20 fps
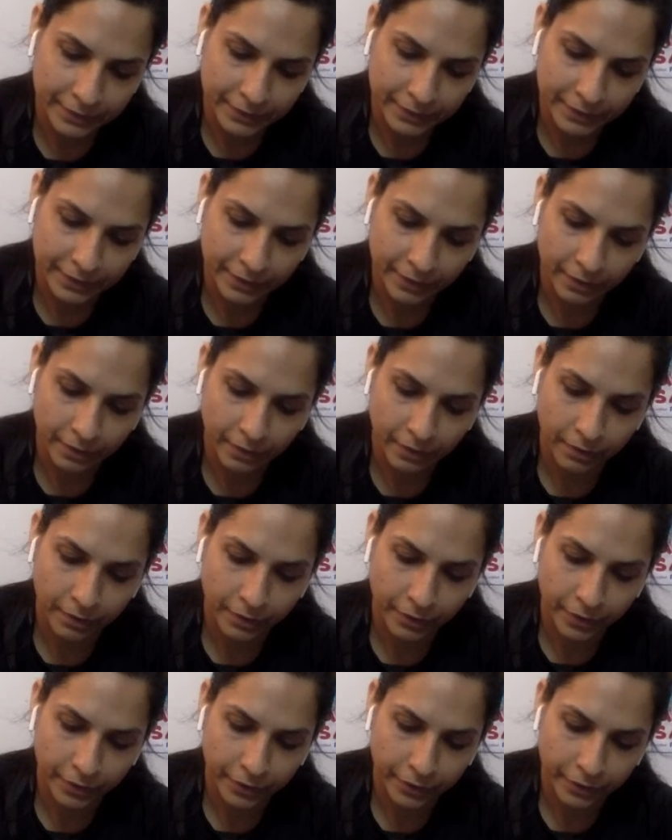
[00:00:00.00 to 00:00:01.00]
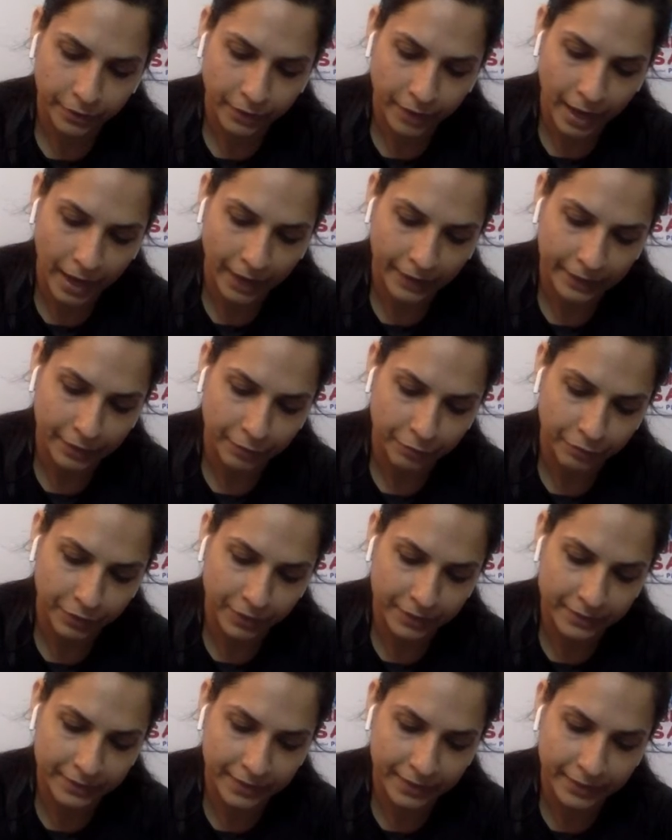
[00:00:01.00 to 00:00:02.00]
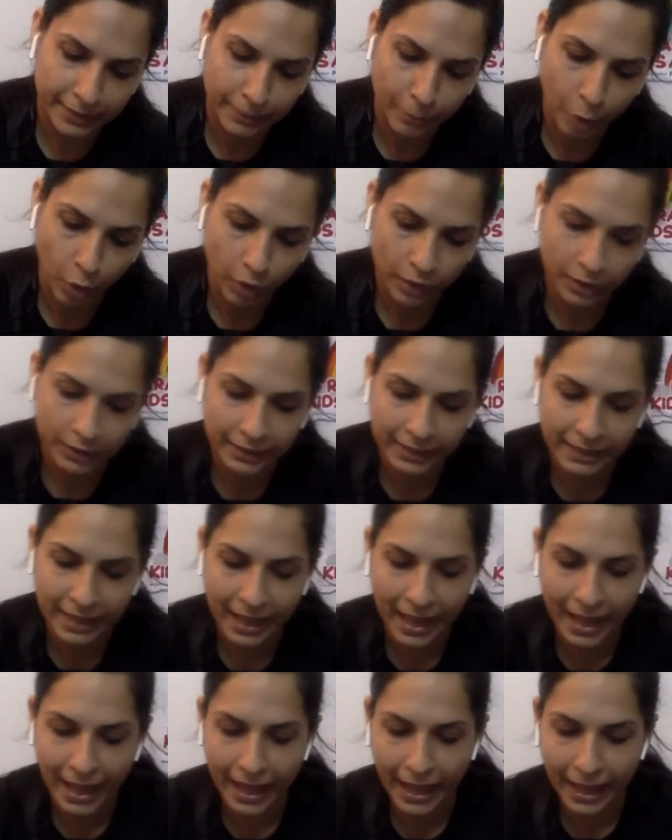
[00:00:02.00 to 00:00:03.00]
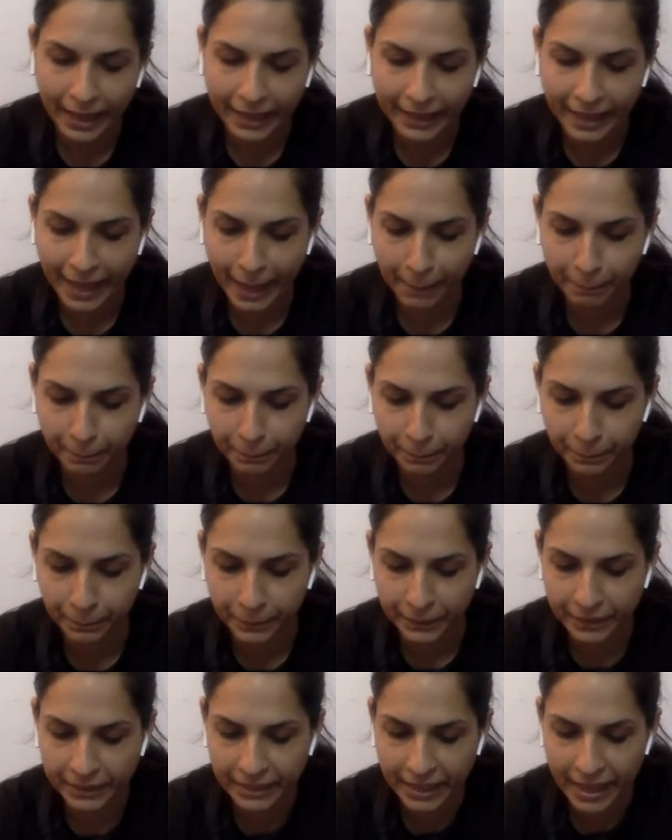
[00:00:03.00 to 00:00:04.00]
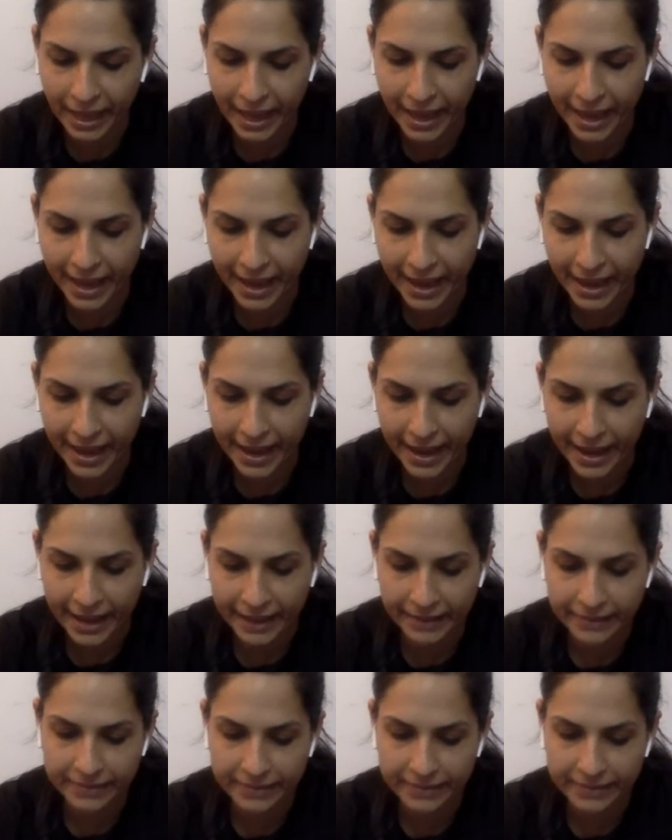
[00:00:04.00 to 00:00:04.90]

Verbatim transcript: Here, I am fixing the bottle cap. Yes.